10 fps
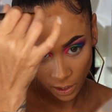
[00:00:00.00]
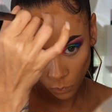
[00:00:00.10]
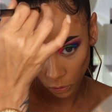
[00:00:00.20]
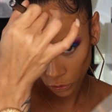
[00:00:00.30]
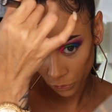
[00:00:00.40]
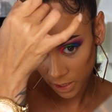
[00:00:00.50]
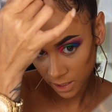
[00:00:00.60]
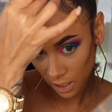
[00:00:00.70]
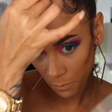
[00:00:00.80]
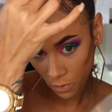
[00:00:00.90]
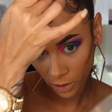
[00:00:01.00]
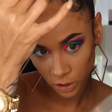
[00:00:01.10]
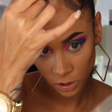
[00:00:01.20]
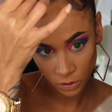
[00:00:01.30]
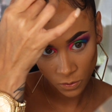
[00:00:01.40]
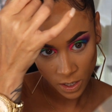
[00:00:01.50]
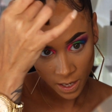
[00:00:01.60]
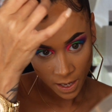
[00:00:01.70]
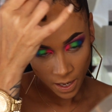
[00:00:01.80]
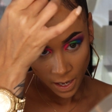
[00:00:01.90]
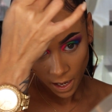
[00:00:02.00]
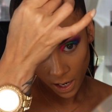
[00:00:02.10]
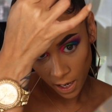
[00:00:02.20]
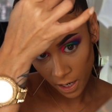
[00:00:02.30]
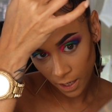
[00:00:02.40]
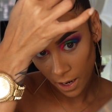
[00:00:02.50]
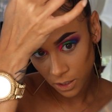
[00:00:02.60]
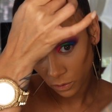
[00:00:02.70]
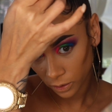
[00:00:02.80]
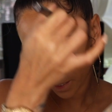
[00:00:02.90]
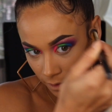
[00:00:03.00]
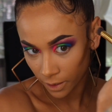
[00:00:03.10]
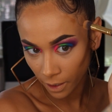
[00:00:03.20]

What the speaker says: It will crease up on you, and I don't like